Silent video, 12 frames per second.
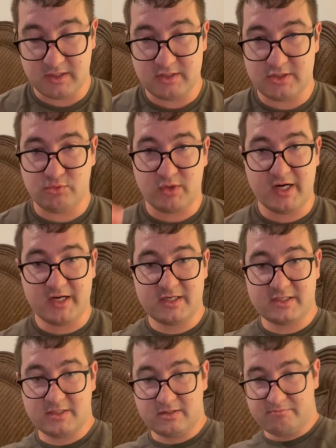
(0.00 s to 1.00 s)
you want to
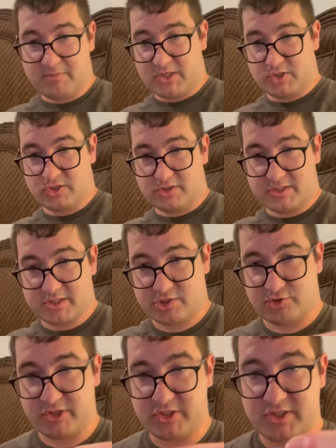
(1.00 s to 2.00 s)
make sure to
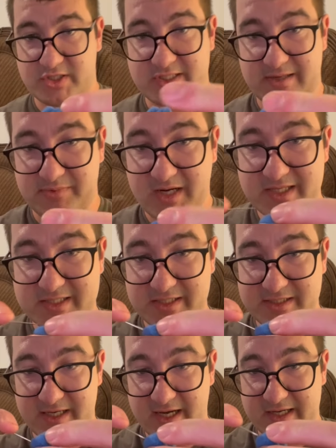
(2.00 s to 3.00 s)
scrunch this up nice
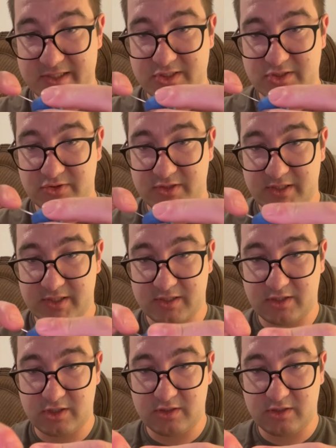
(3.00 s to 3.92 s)
and tight so the